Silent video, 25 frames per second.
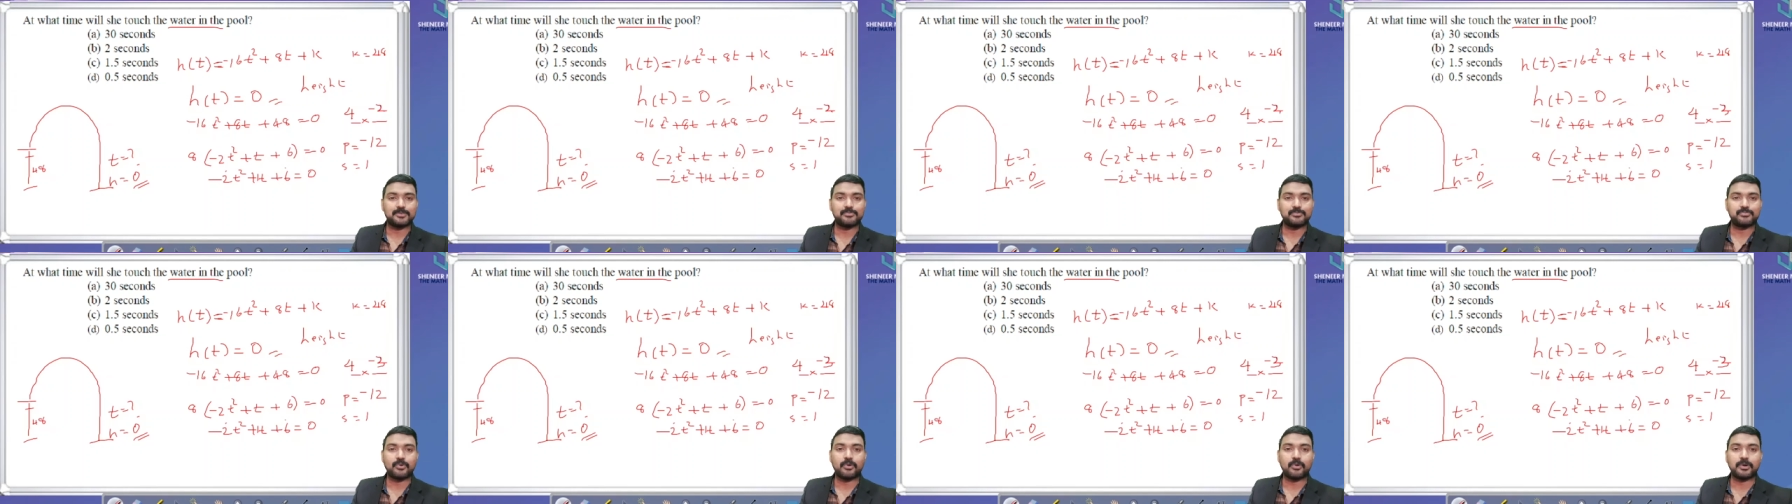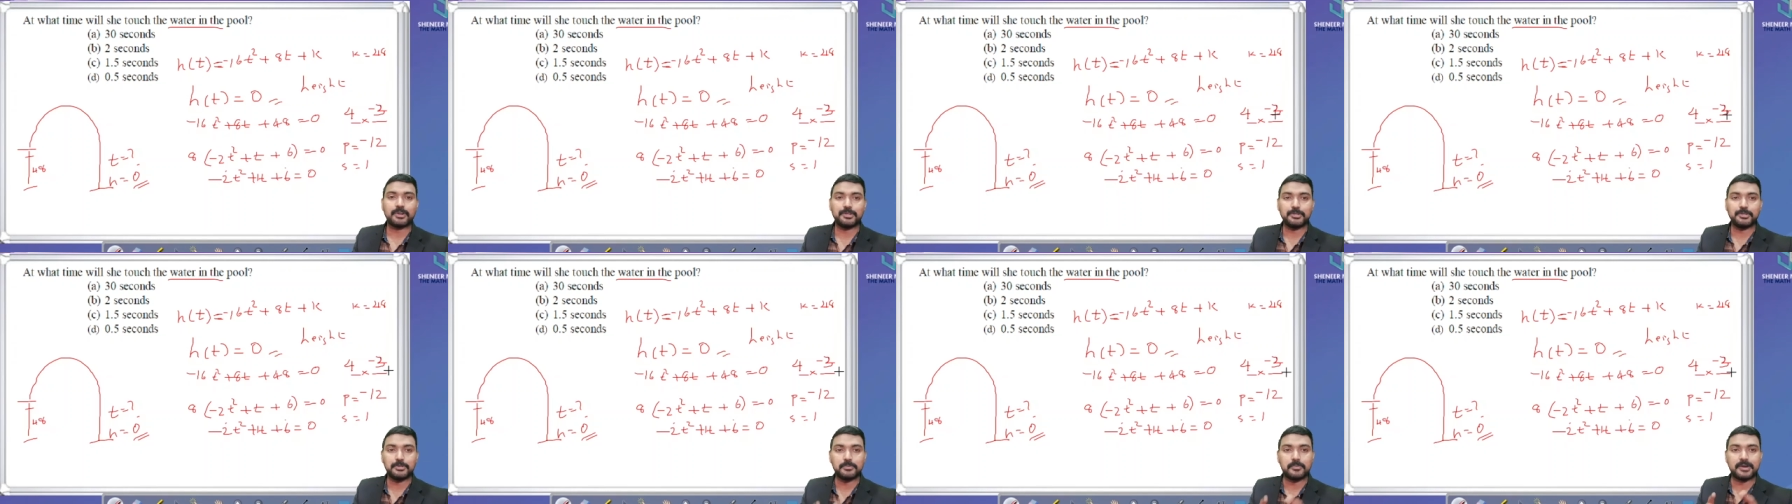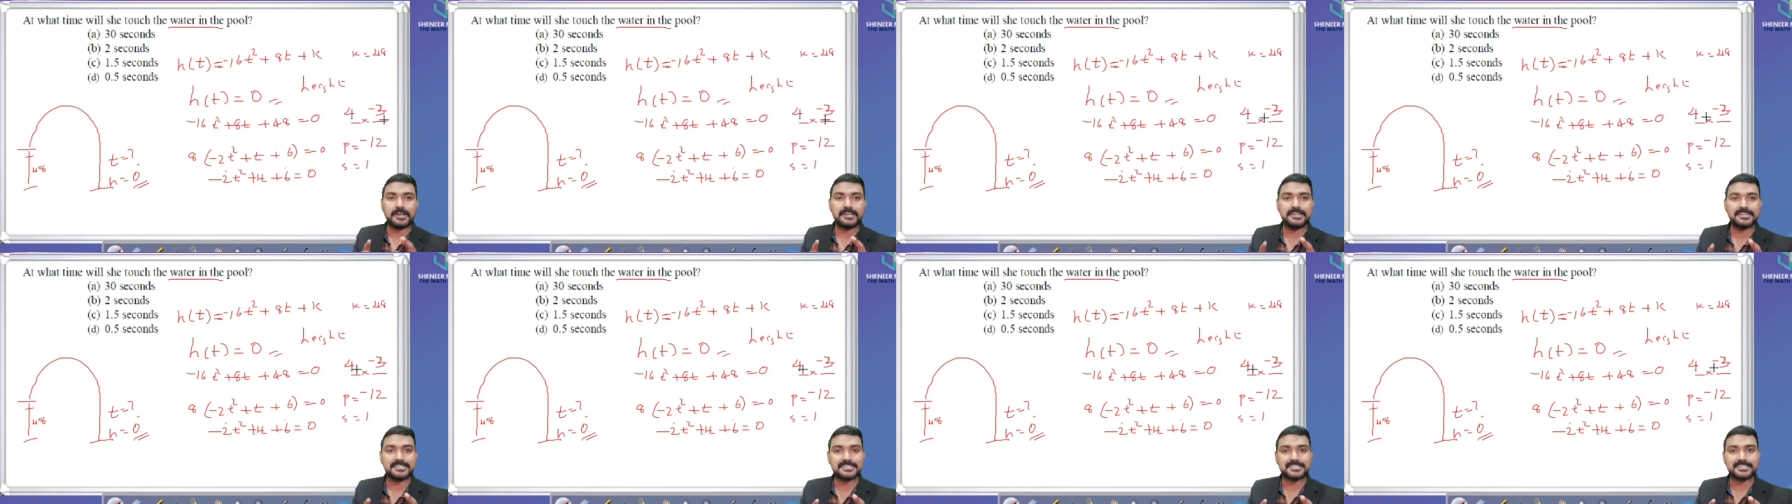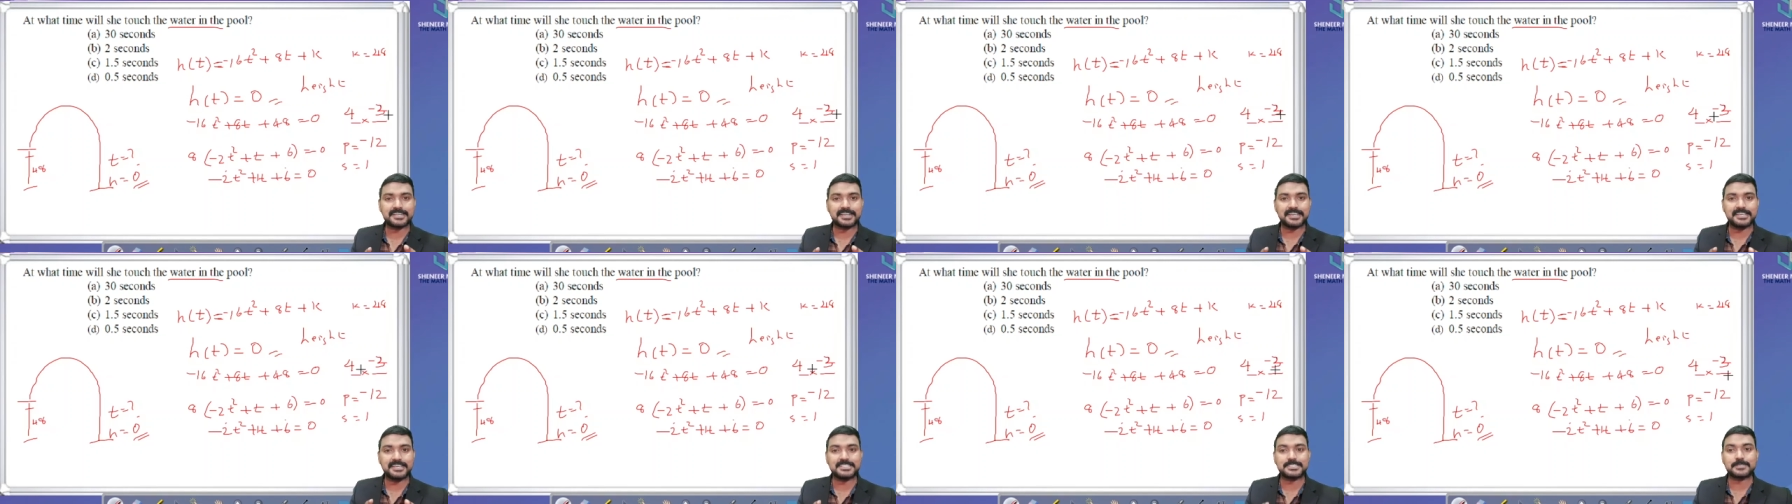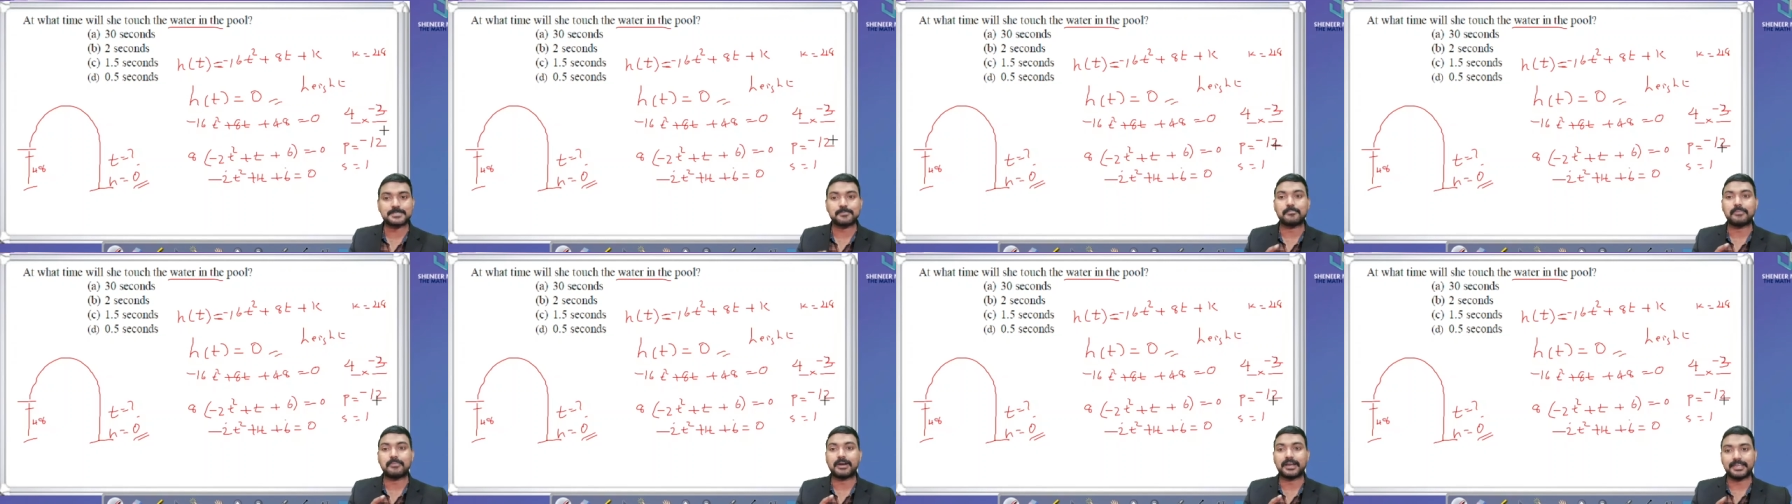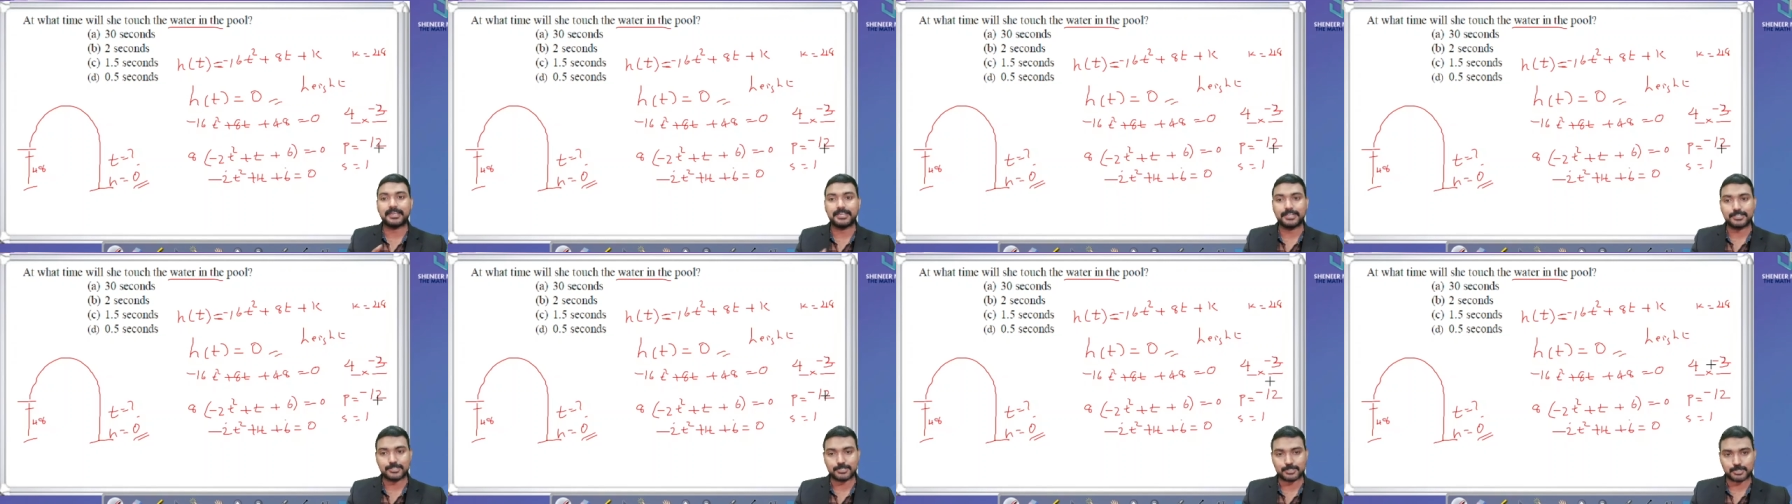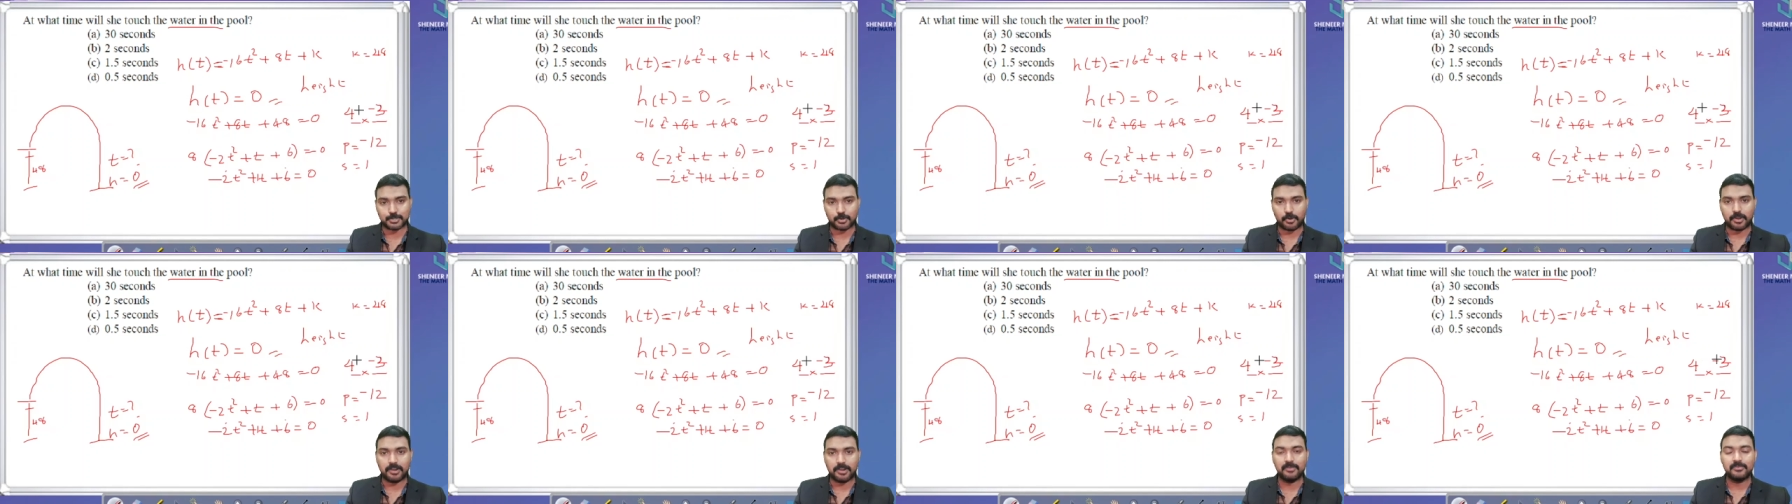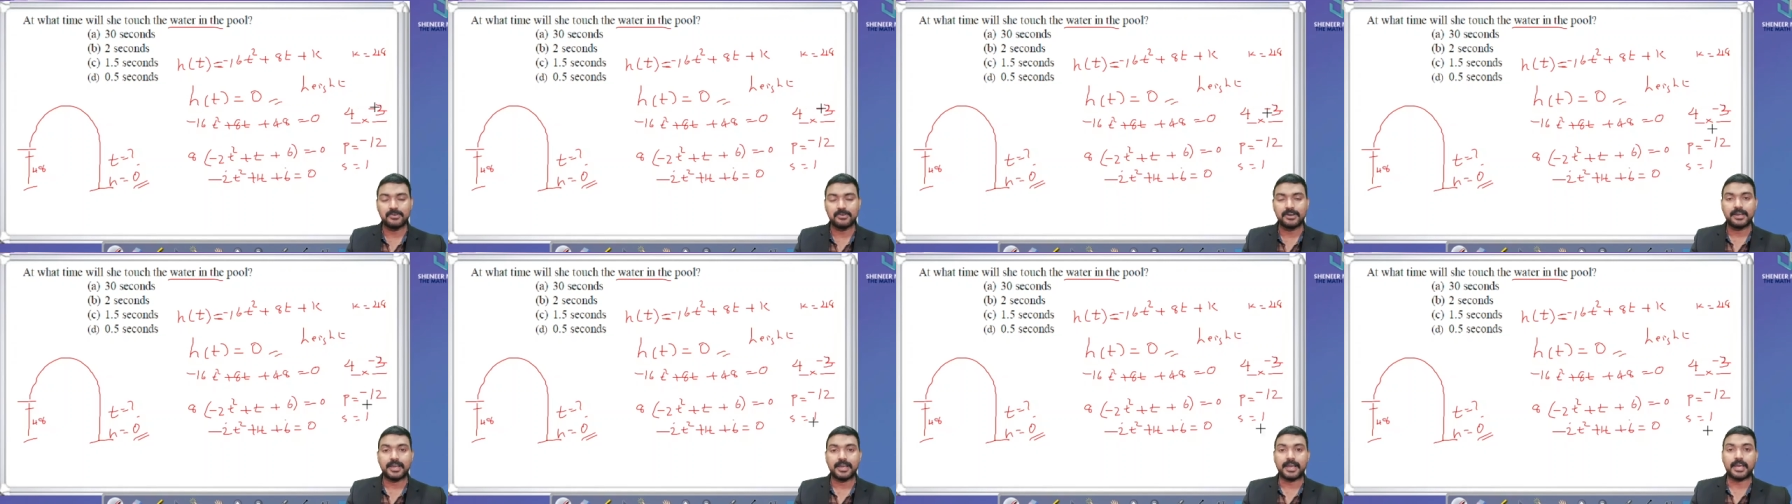4 into minus 3 is minus 12